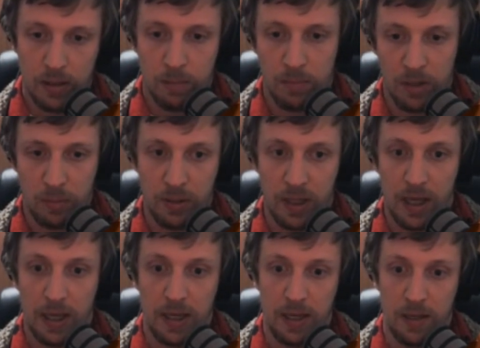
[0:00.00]

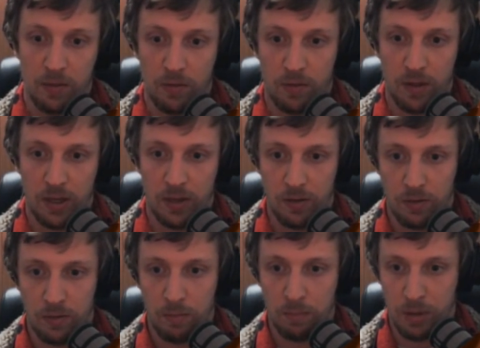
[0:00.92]
Manipulate hits
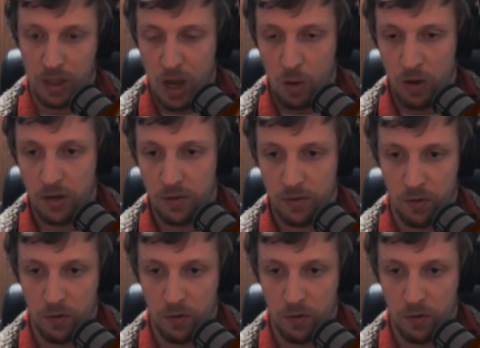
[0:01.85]
things below it.